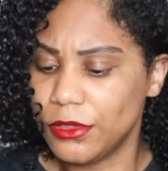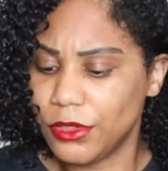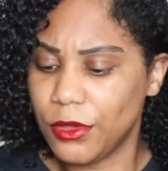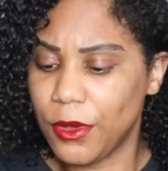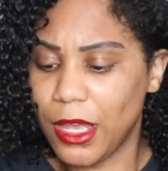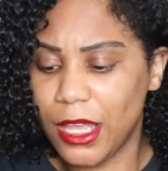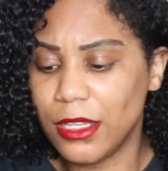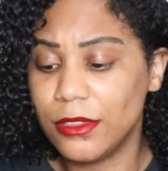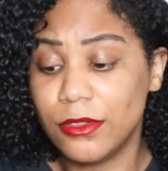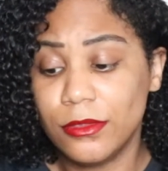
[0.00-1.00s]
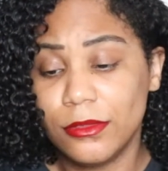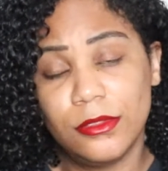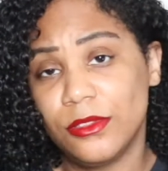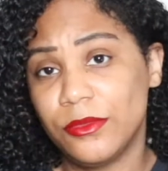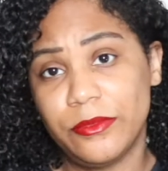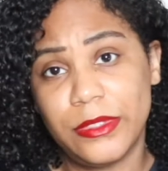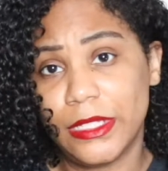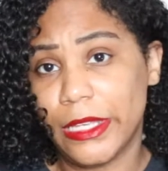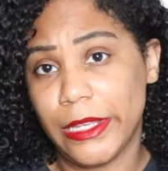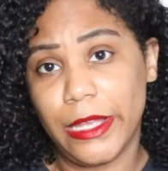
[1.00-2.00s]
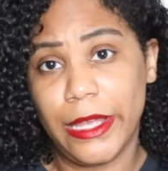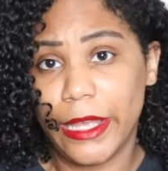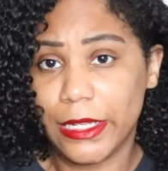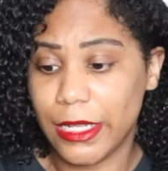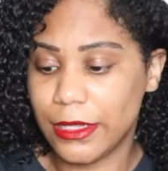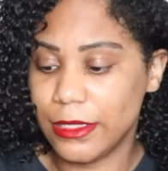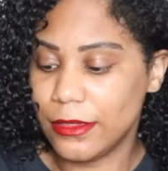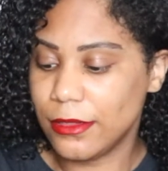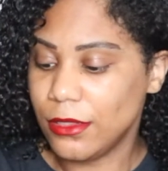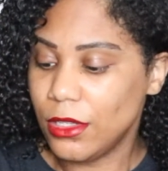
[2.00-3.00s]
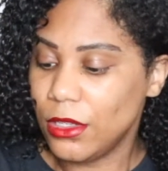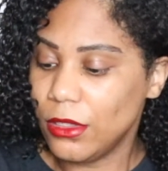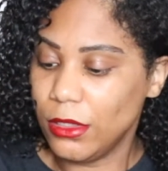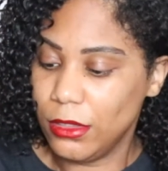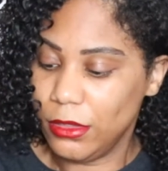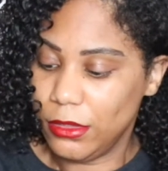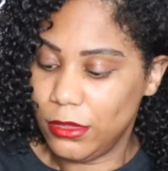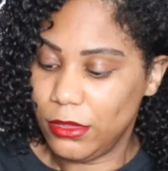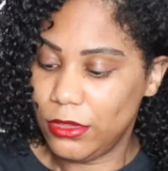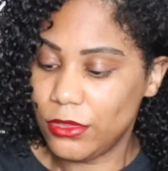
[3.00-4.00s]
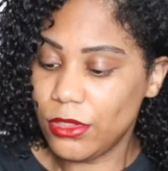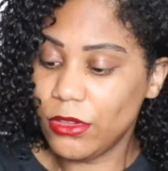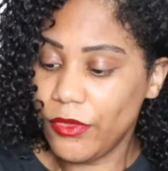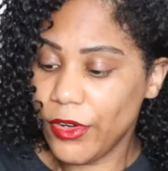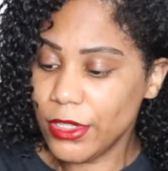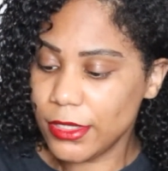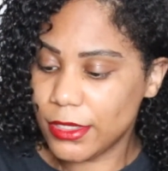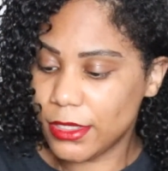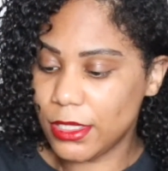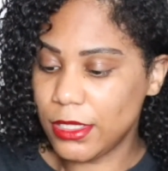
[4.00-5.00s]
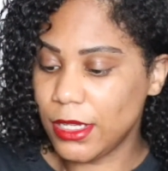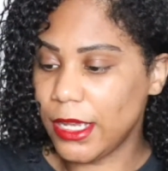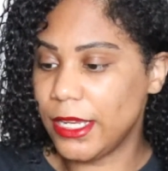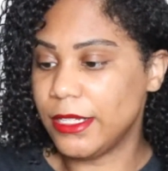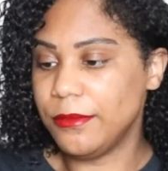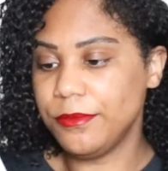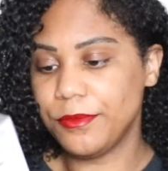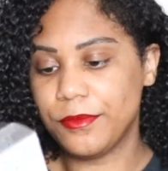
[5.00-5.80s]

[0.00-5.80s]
So I was like, I gotta get this. So the first item